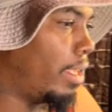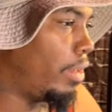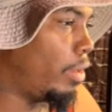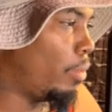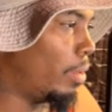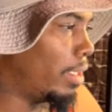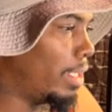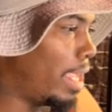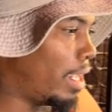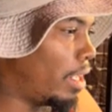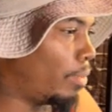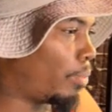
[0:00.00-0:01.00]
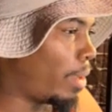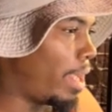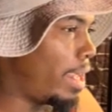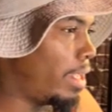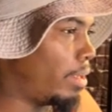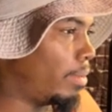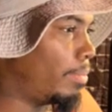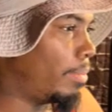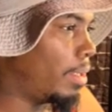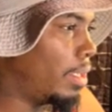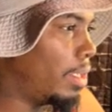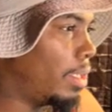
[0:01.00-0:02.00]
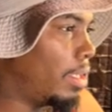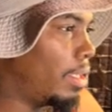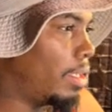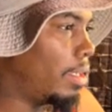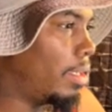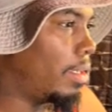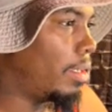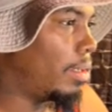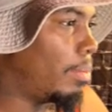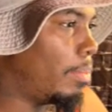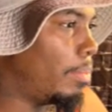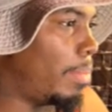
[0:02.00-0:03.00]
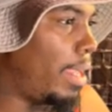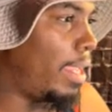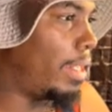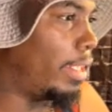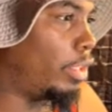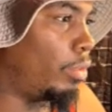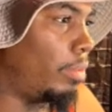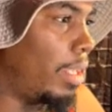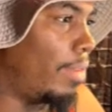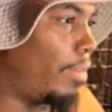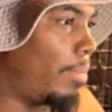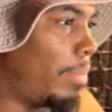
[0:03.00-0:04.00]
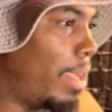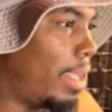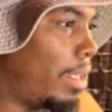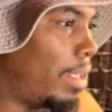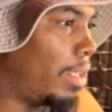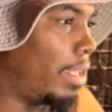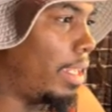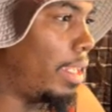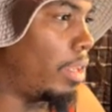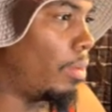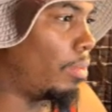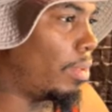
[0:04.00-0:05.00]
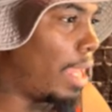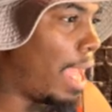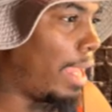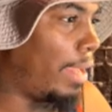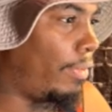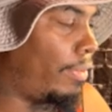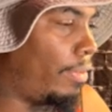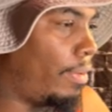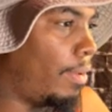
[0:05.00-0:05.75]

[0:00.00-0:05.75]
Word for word: you will let a random man that you never met in your life